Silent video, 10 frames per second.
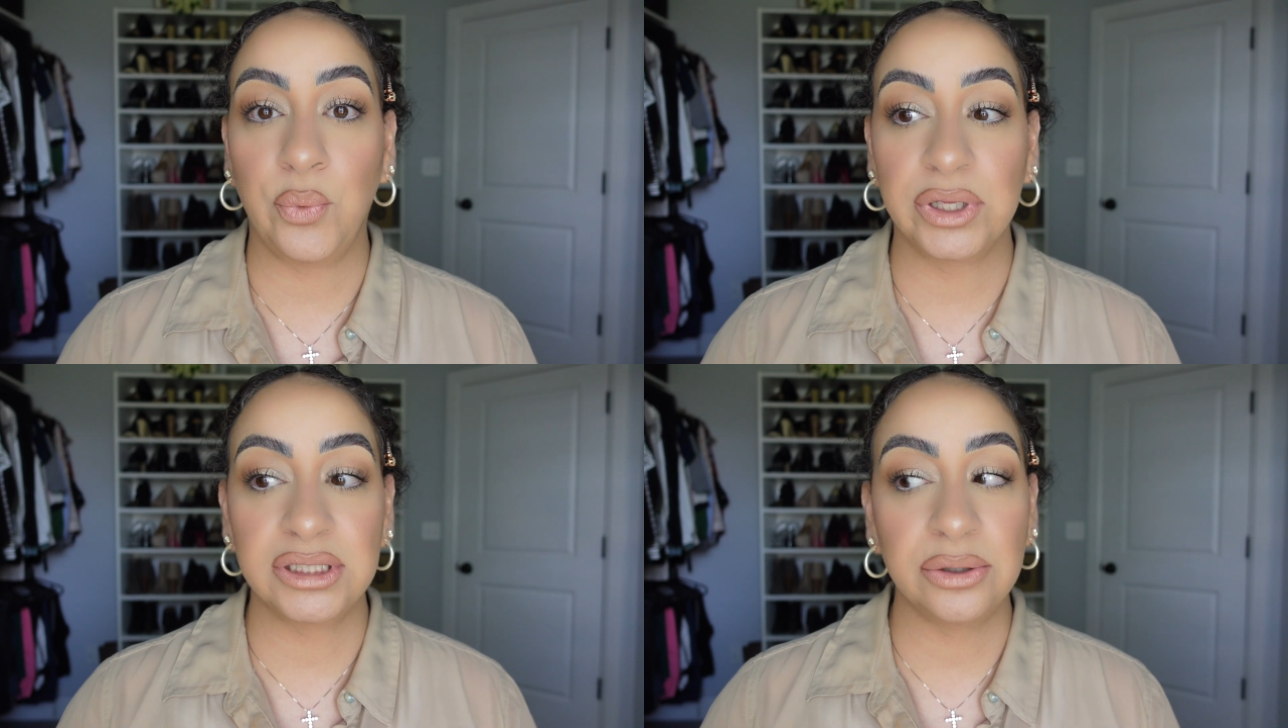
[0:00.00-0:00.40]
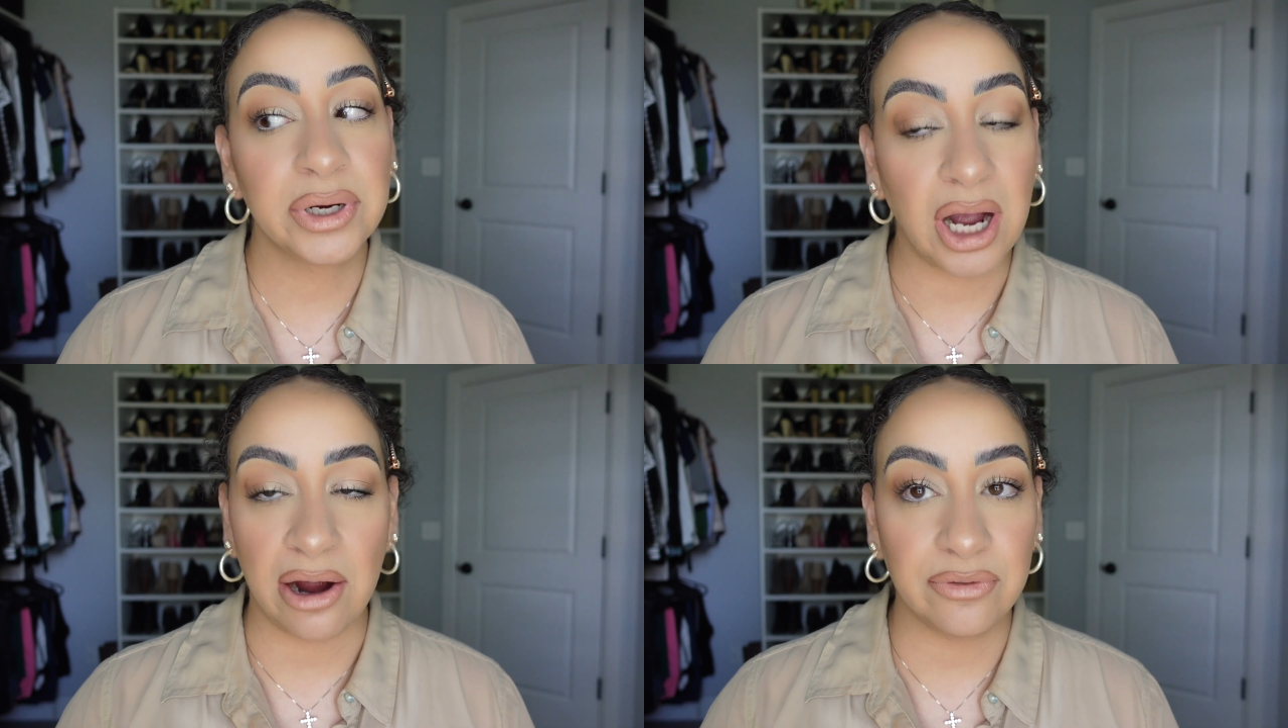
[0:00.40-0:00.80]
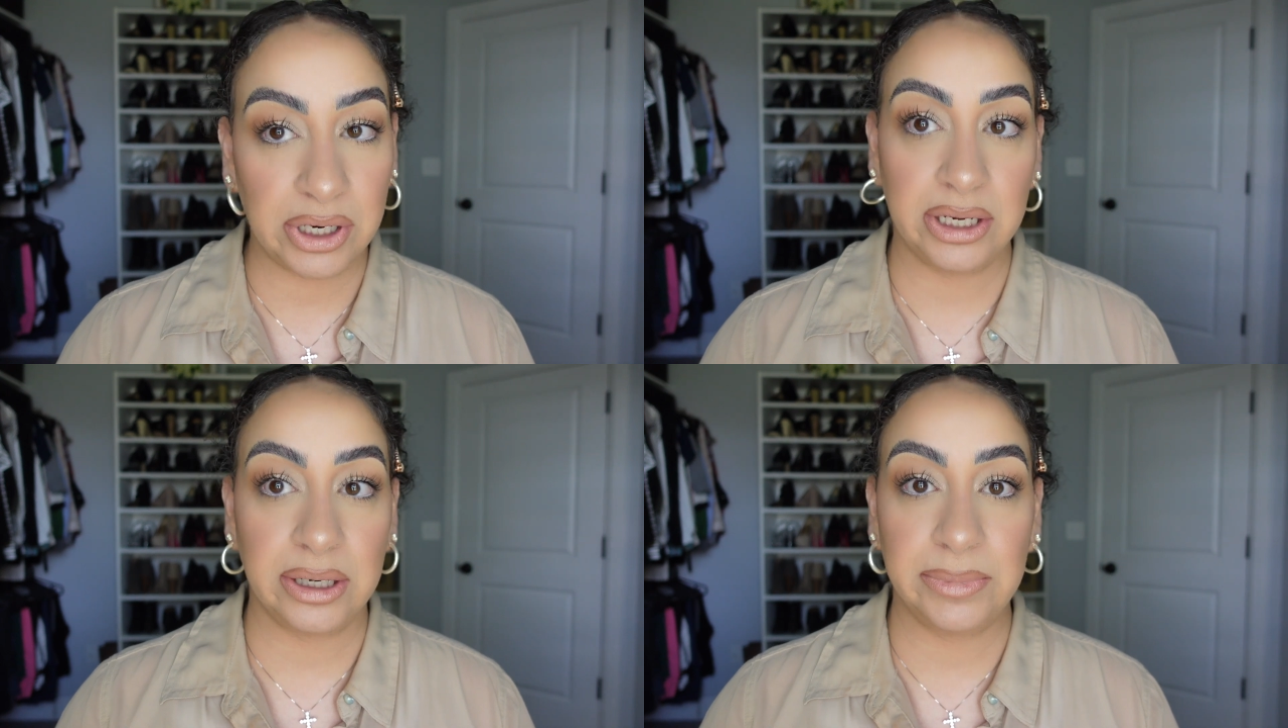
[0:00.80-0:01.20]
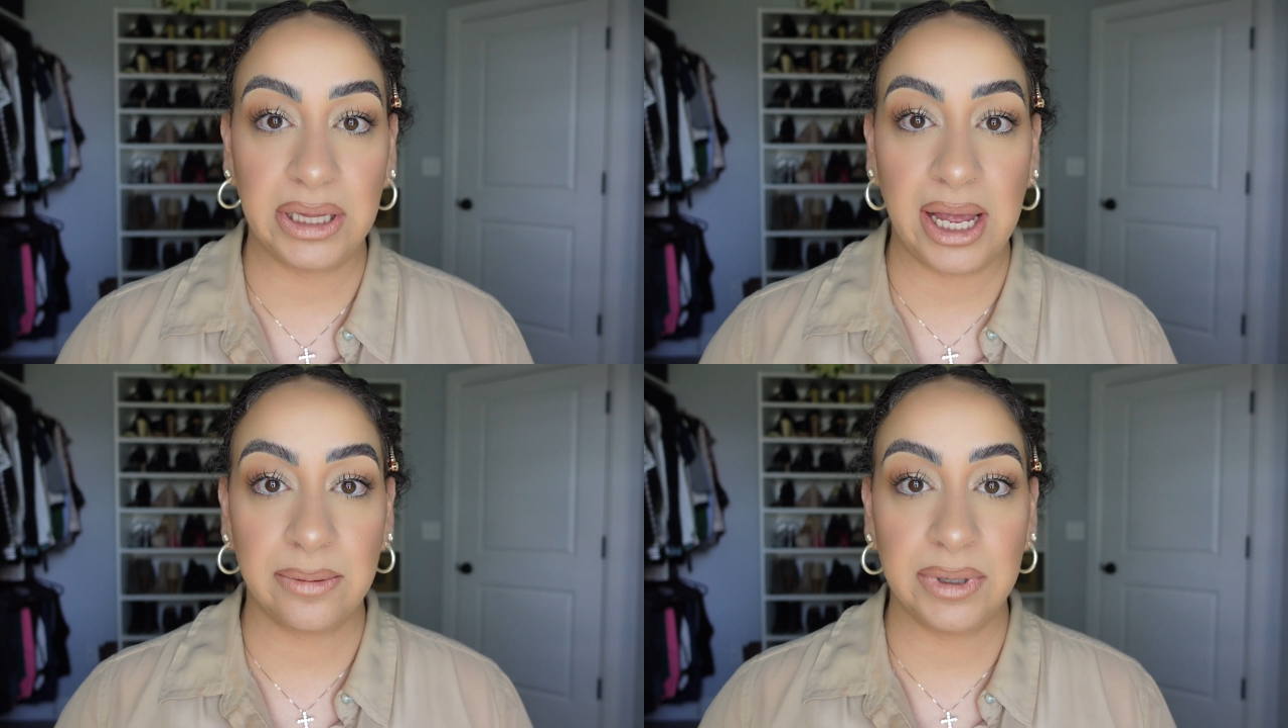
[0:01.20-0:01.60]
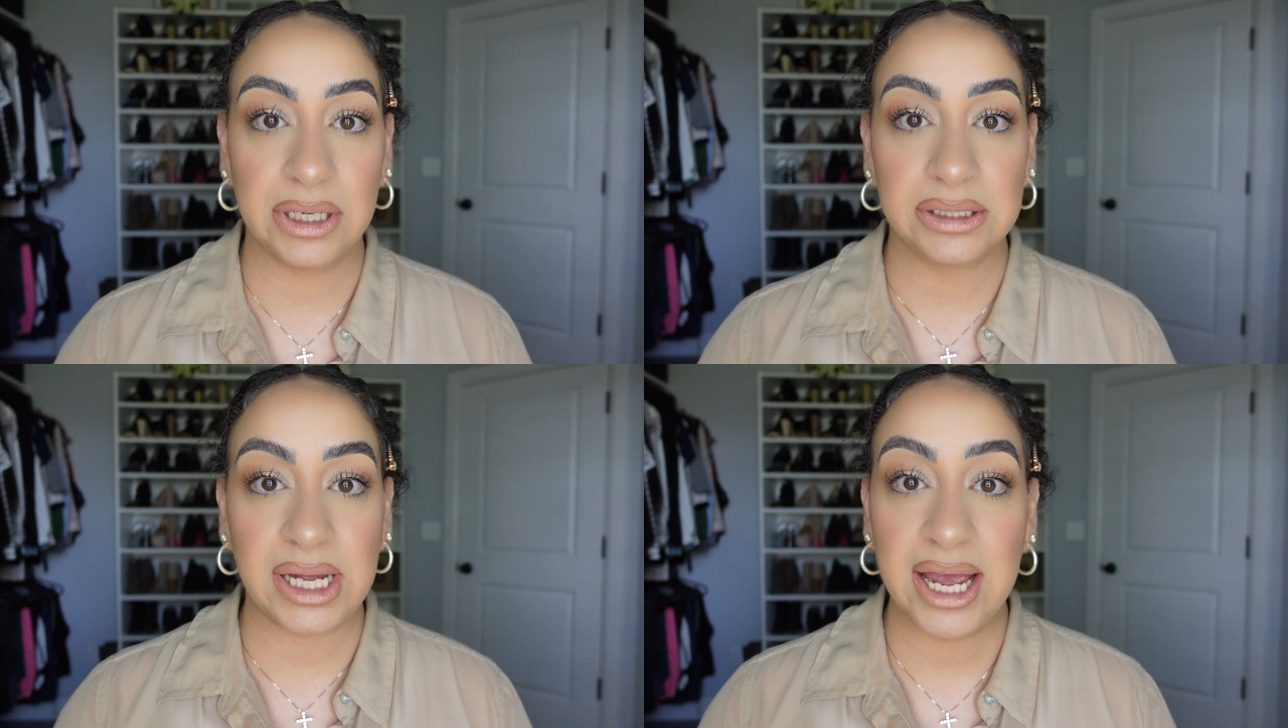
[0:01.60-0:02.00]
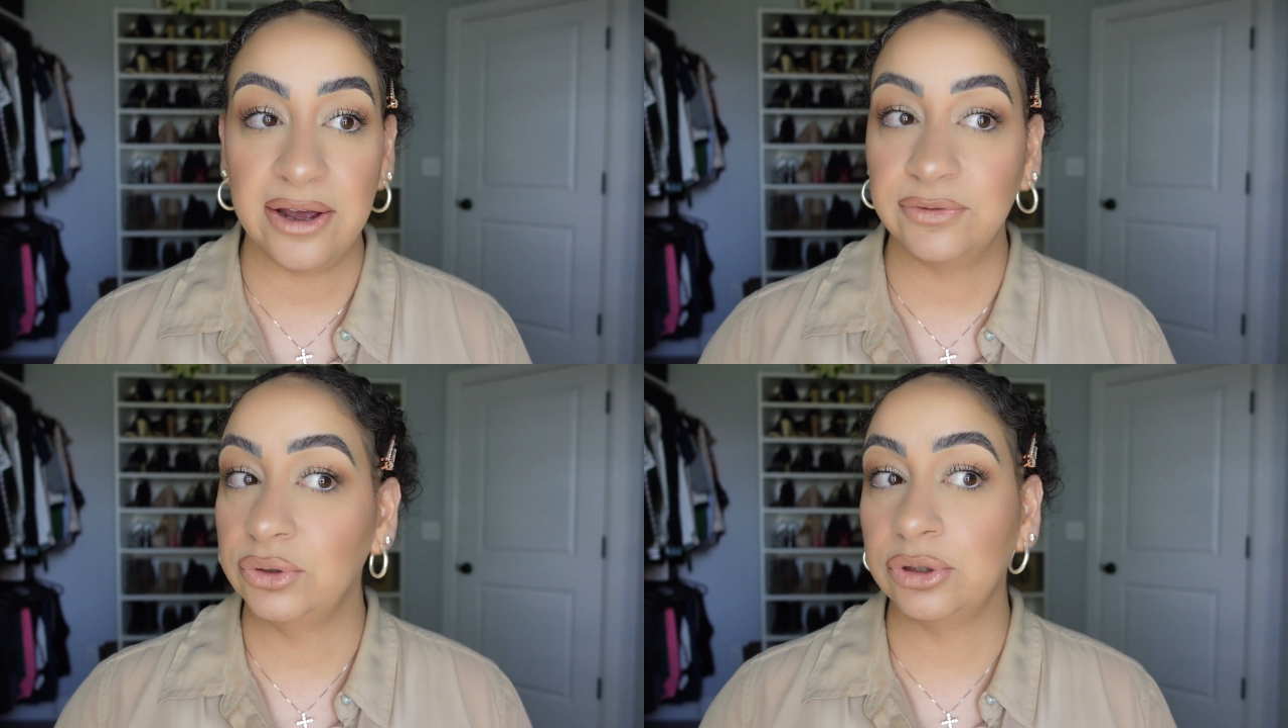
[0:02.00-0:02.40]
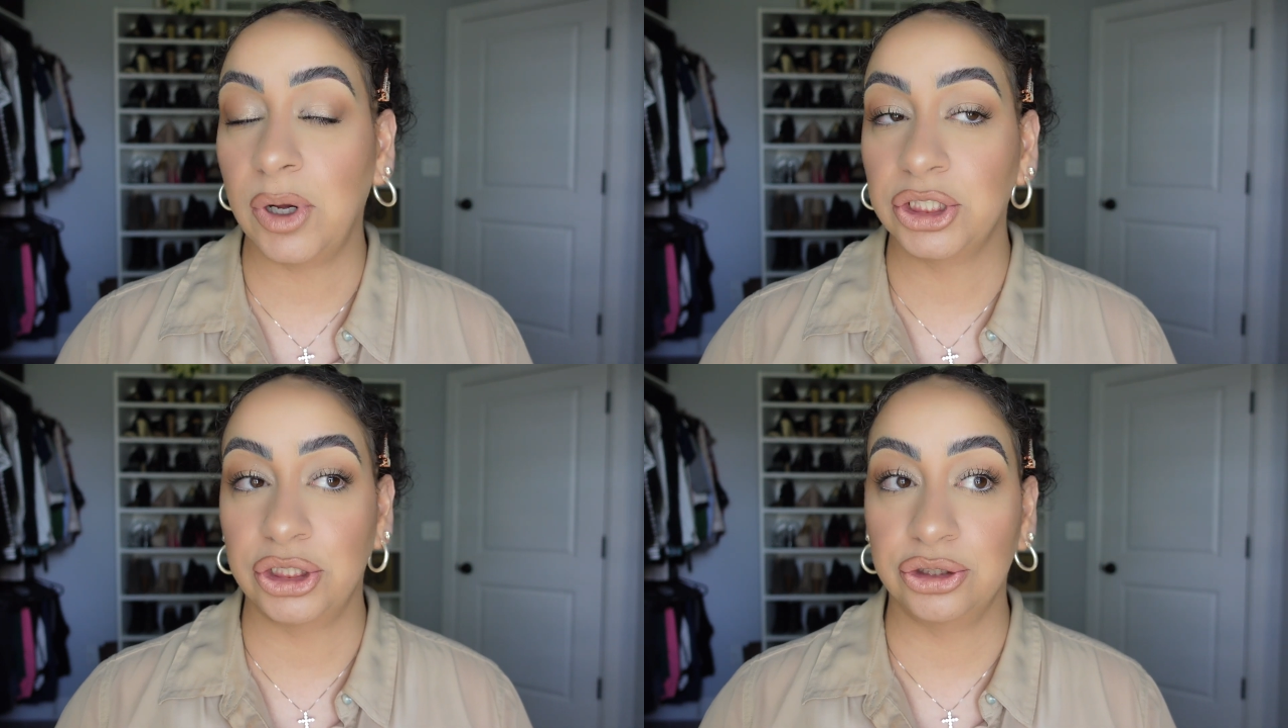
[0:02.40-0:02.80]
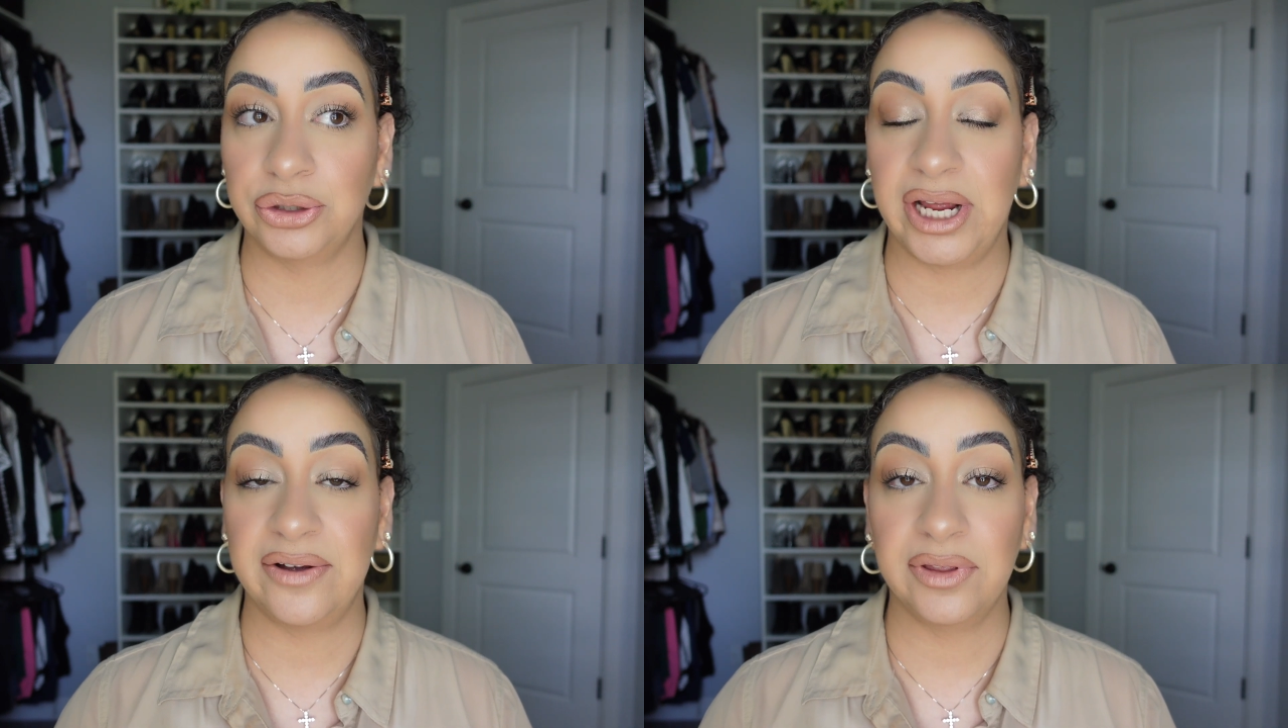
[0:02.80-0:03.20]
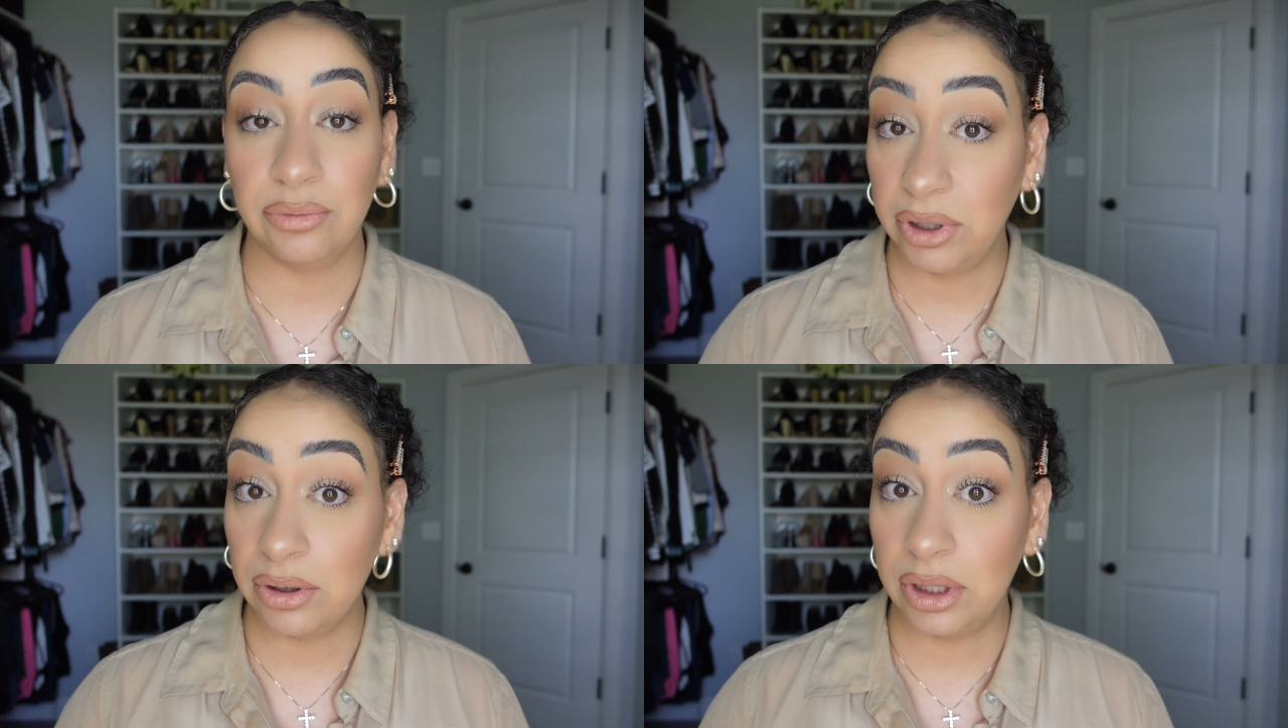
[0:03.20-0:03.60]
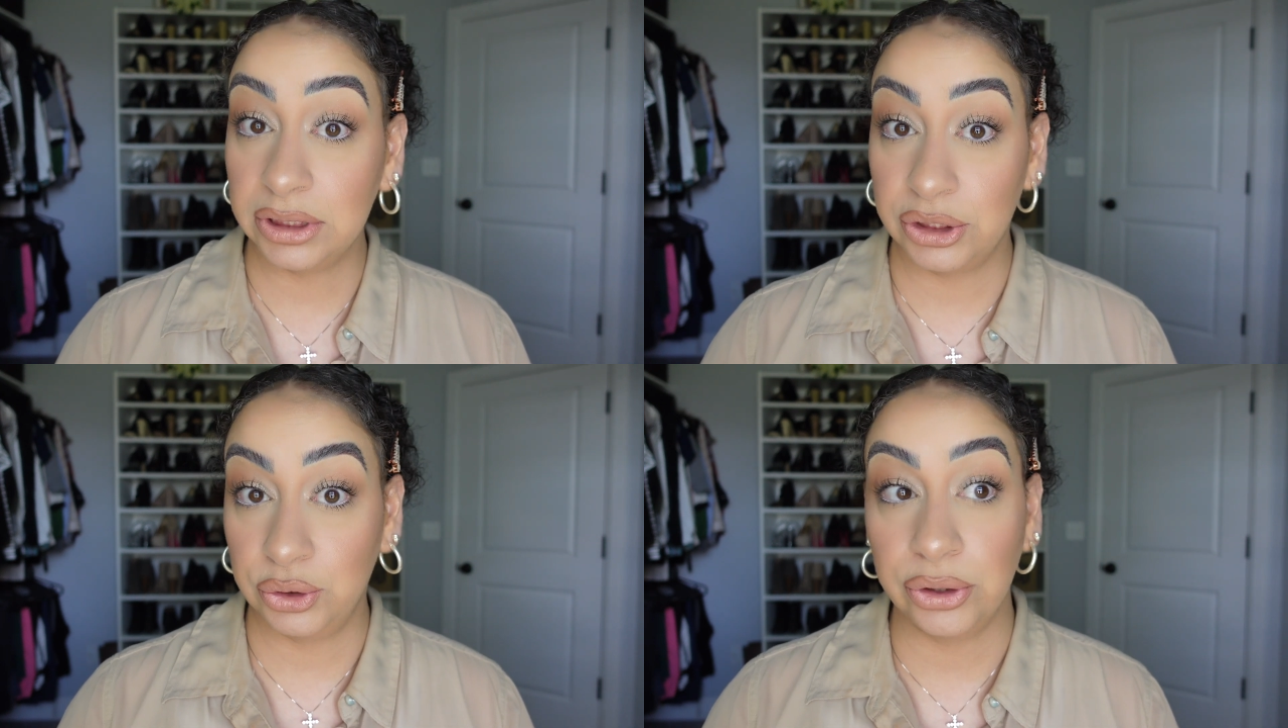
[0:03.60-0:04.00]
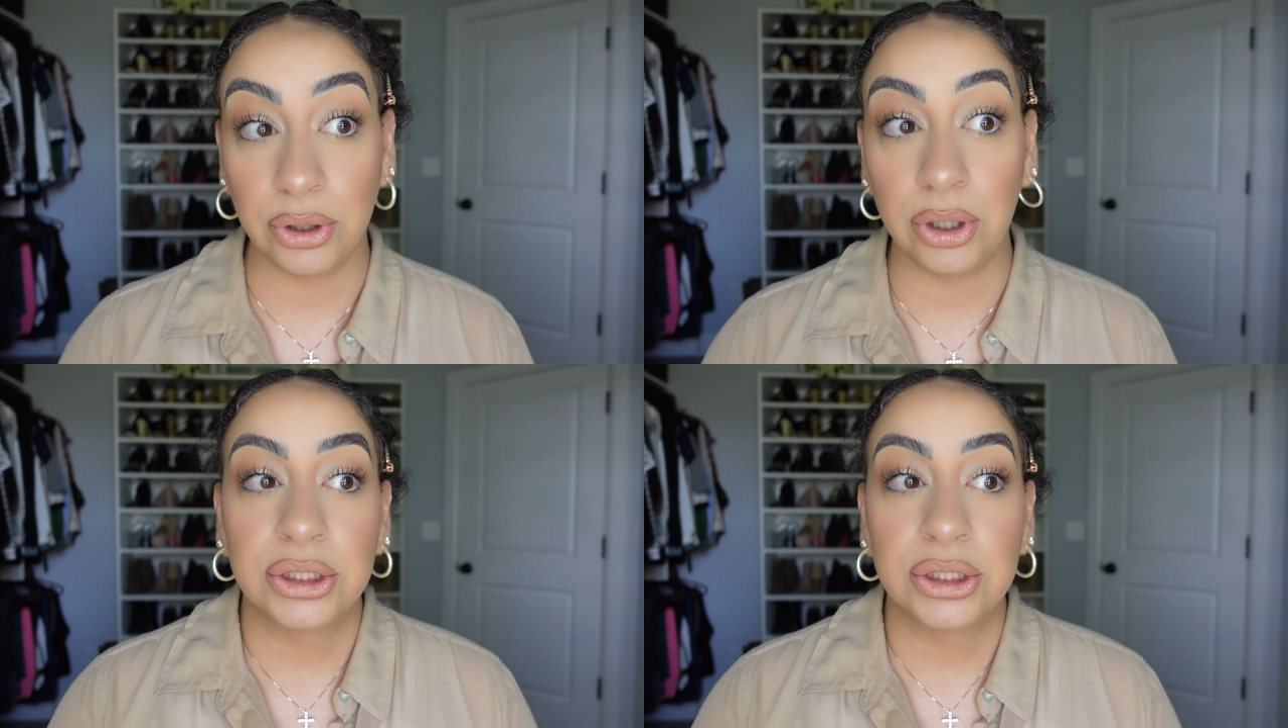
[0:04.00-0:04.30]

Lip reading: what's the recovery gonna be like? Because I have 2 small children. I have a 3-year-old and a 2-year-old.